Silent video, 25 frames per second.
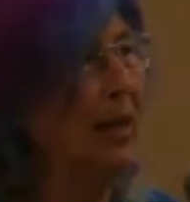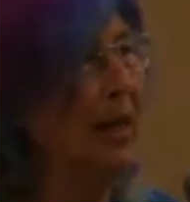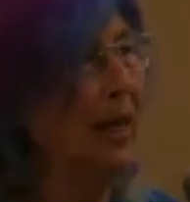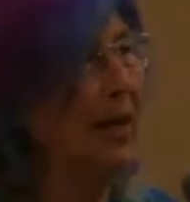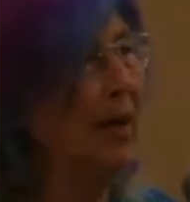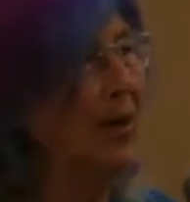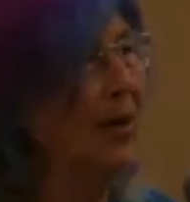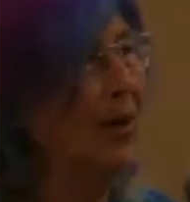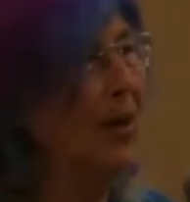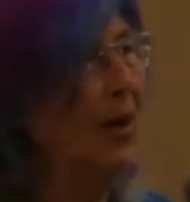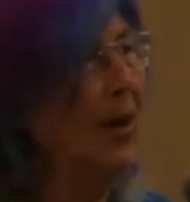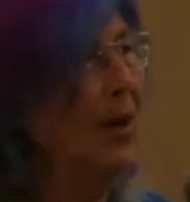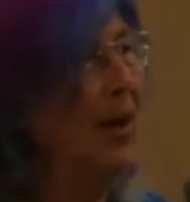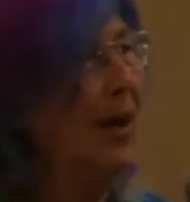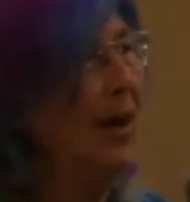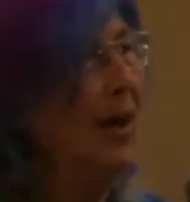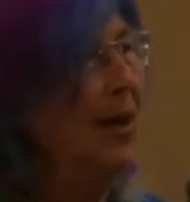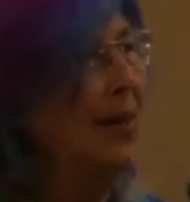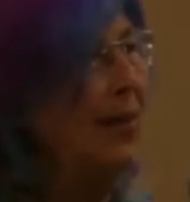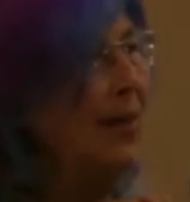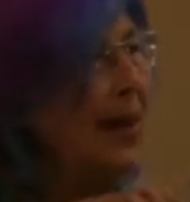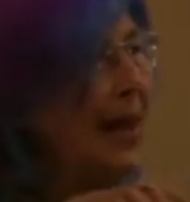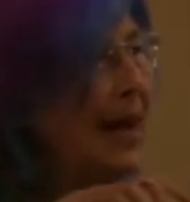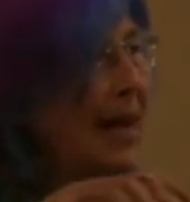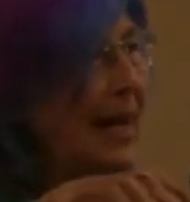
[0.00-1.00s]
layer
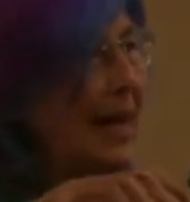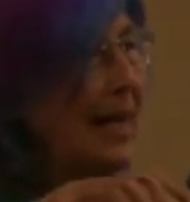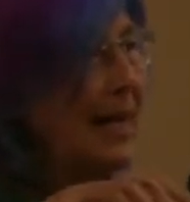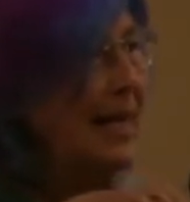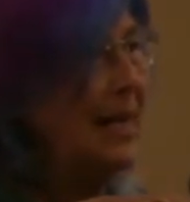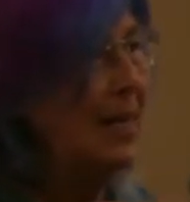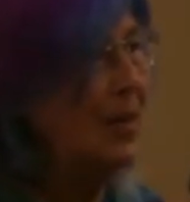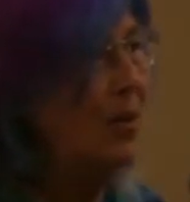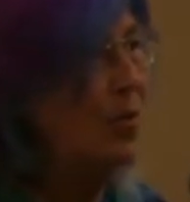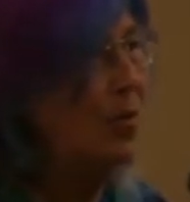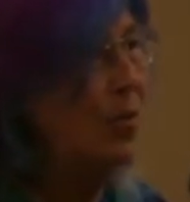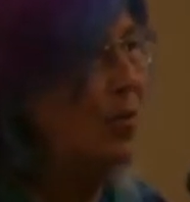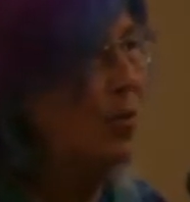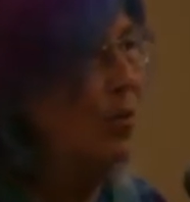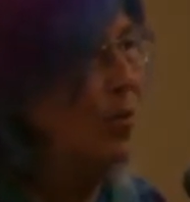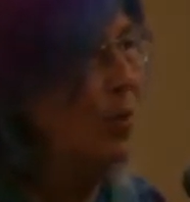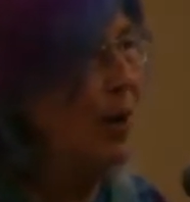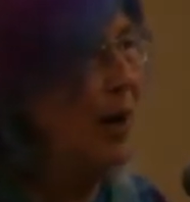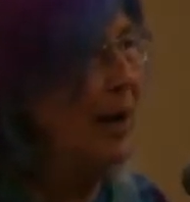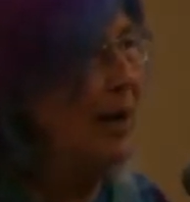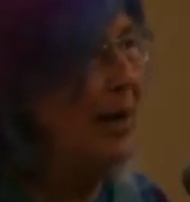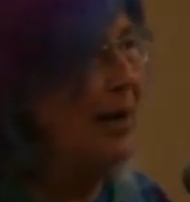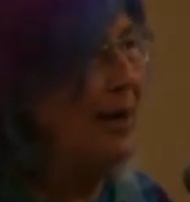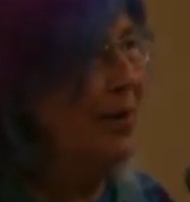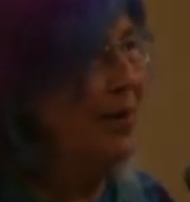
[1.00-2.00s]
they eat
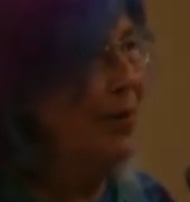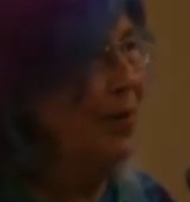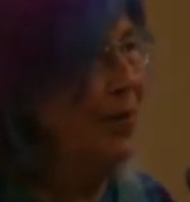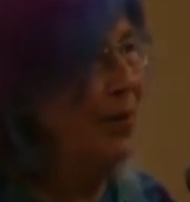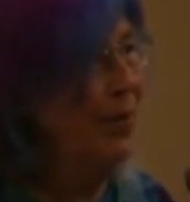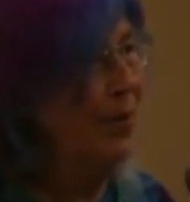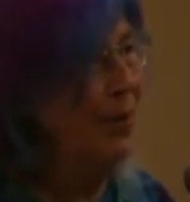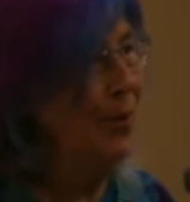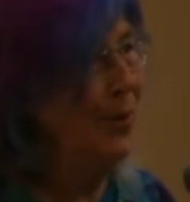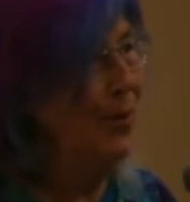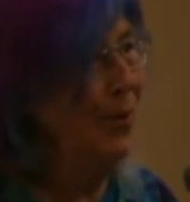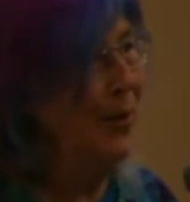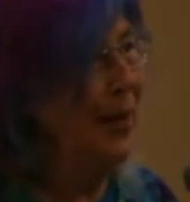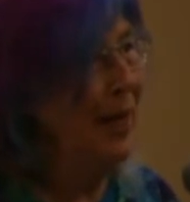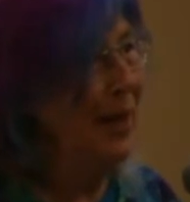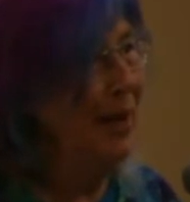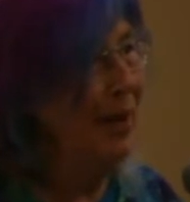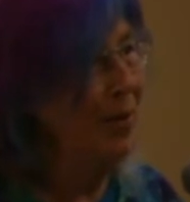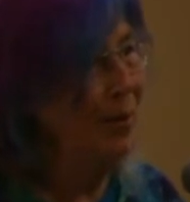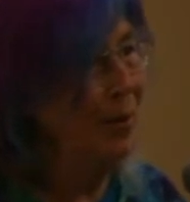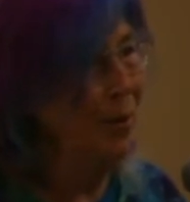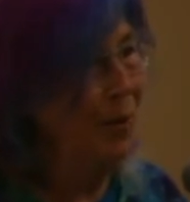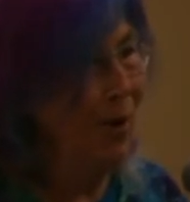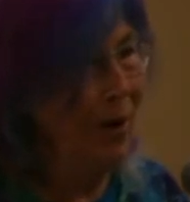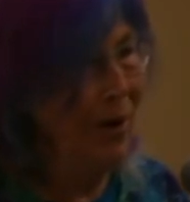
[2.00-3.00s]
right through
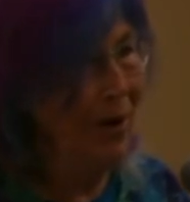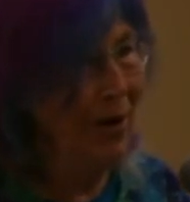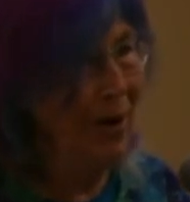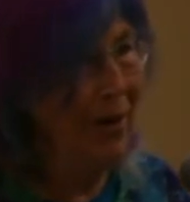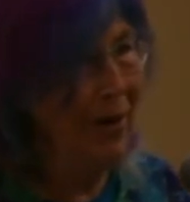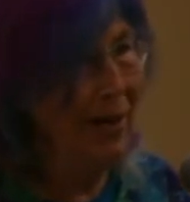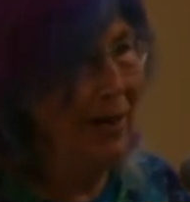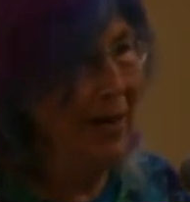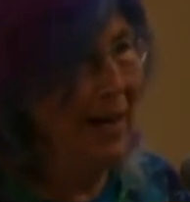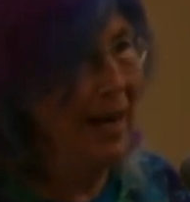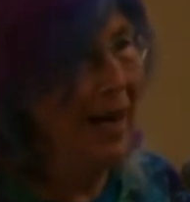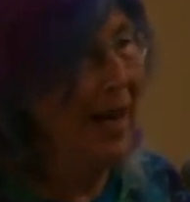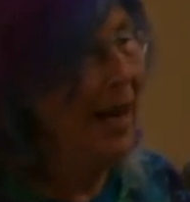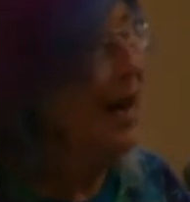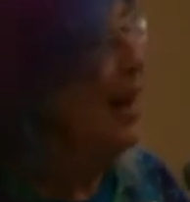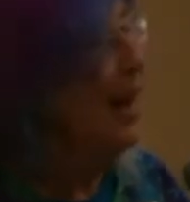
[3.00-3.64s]
that rock.